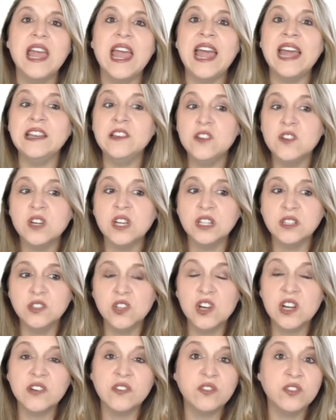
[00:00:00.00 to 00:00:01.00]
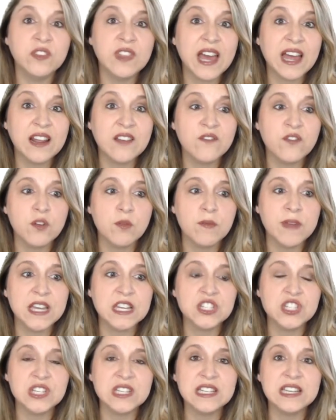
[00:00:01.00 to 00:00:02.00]
And you can look for that
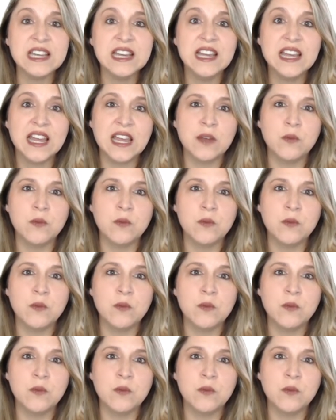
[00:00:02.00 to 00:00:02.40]
information